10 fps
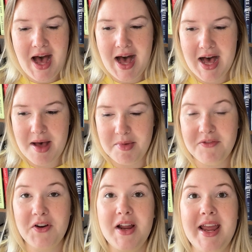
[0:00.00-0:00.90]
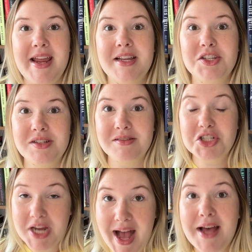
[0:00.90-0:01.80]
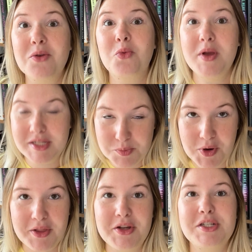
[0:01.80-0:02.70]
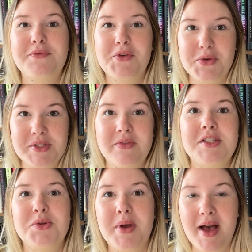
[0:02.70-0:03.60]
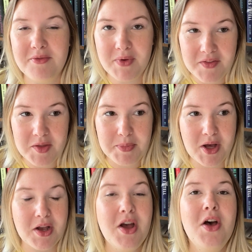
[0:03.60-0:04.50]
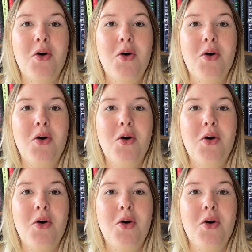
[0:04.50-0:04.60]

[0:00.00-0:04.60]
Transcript: for a chat with spoilers for those of us who have read the book,